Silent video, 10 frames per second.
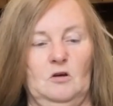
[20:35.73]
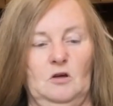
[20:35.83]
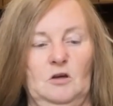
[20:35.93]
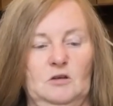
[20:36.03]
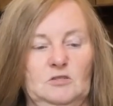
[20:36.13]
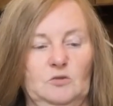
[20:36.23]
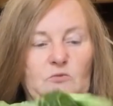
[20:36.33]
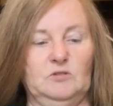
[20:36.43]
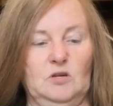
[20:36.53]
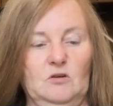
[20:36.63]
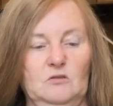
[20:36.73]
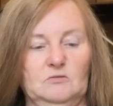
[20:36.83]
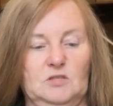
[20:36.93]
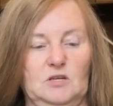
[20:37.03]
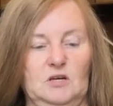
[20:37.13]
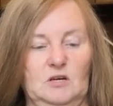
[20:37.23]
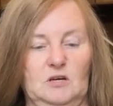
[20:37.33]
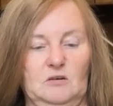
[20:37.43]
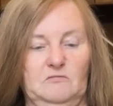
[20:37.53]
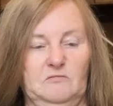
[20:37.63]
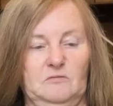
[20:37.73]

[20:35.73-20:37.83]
is a result of